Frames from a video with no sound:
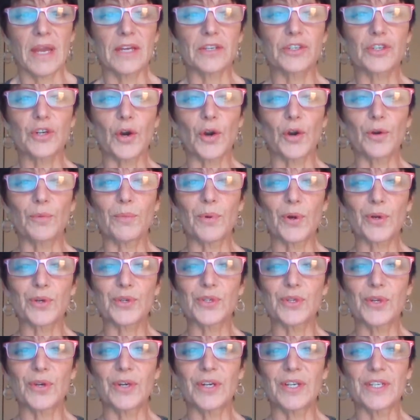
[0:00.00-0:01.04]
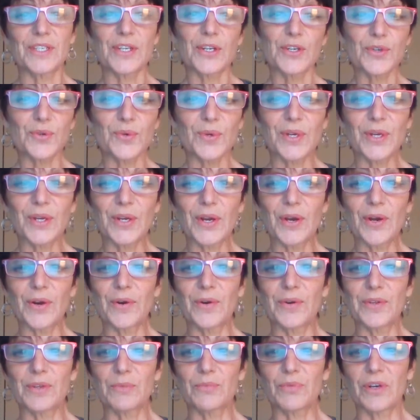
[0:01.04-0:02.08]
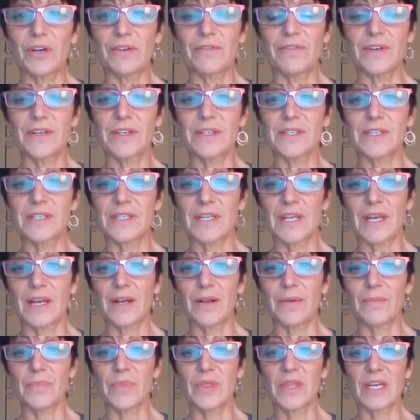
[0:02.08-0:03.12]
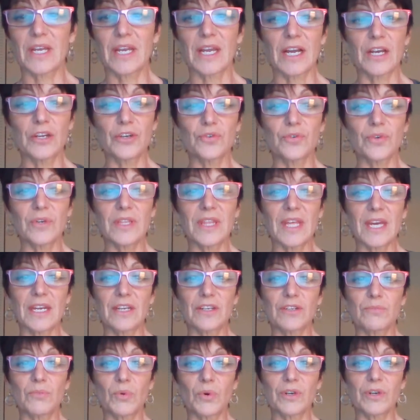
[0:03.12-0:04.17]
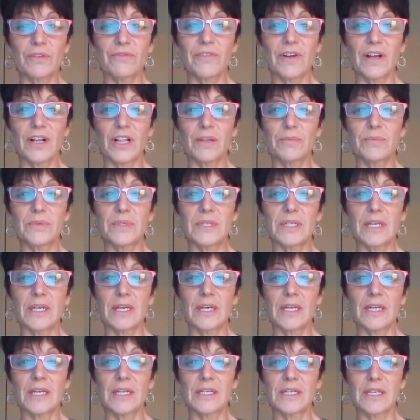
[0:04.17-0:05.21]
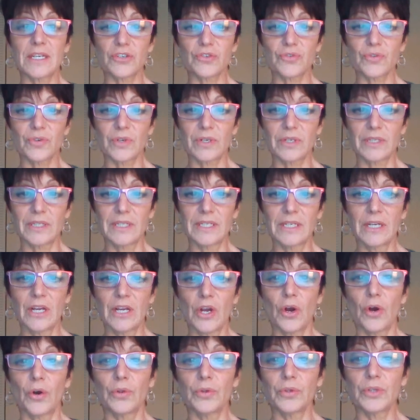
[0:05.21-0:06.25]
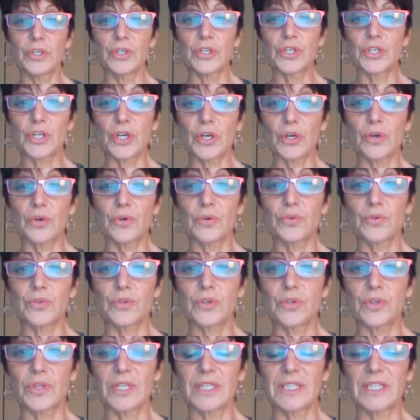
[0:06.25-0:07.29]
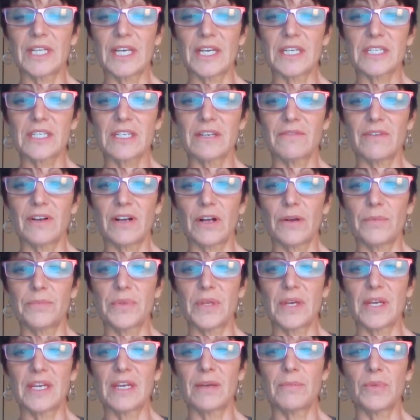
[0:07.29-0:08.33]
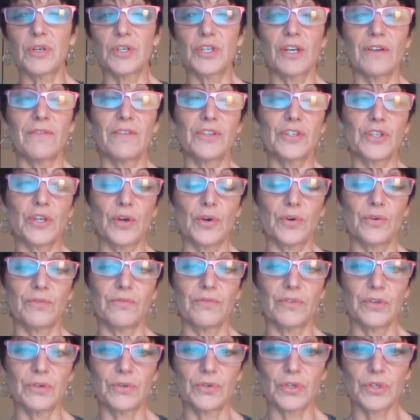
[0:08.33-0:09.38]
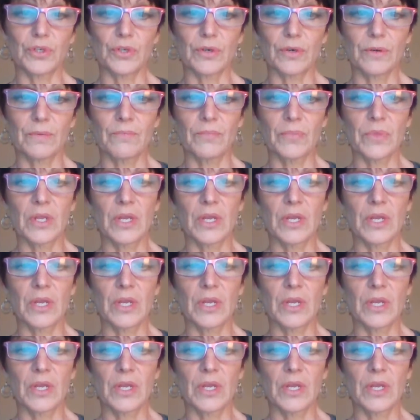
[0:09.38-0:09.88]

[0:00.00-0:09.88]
As Karl Marx noted a century ago in the preface, the country that is more developed industrially only shows to the less developed the image of its own future.